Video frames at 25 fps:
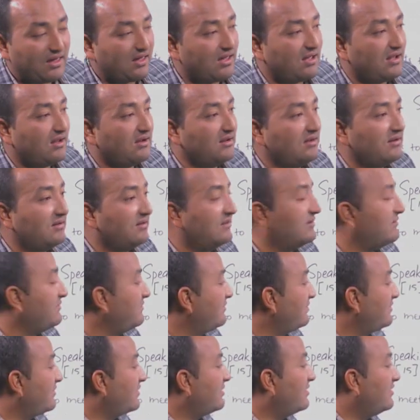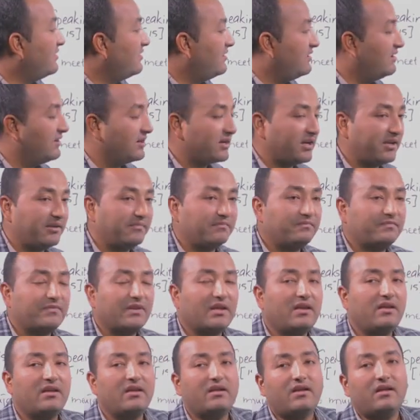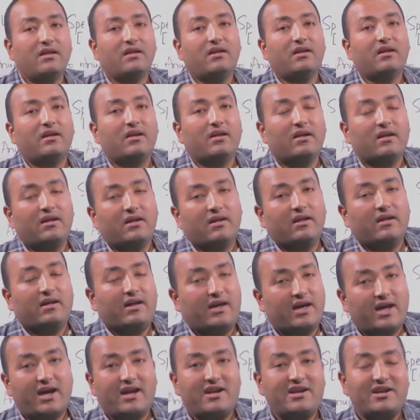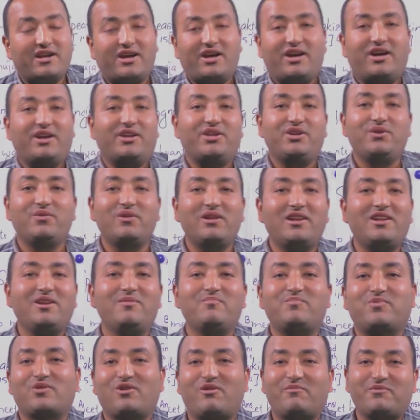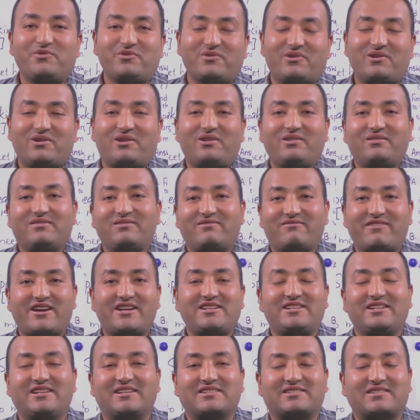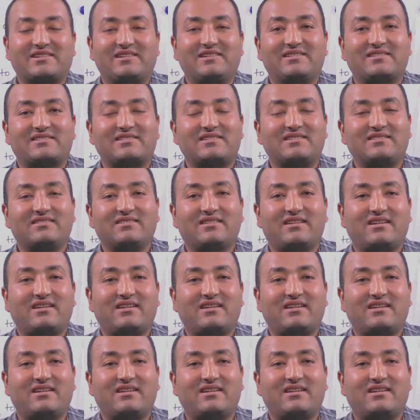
and okay, and you will improve your writing skills.